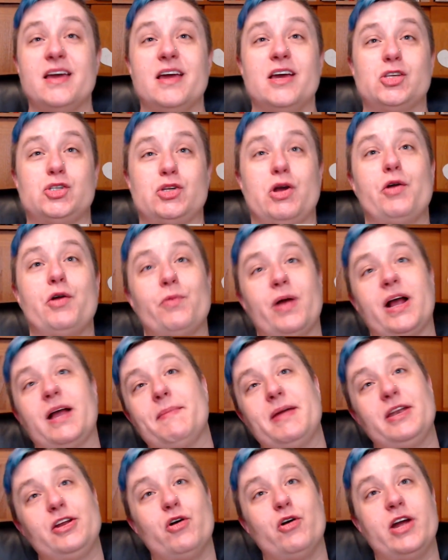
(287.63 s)
So I would
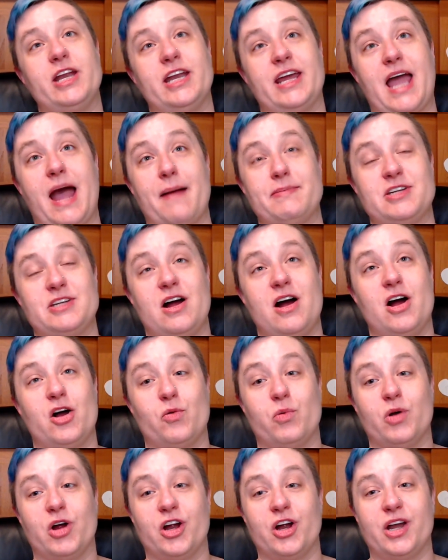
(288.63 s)
recommend going to Captain
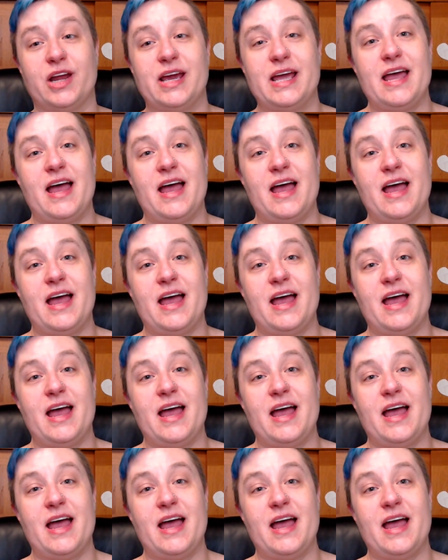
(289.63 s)
Awkward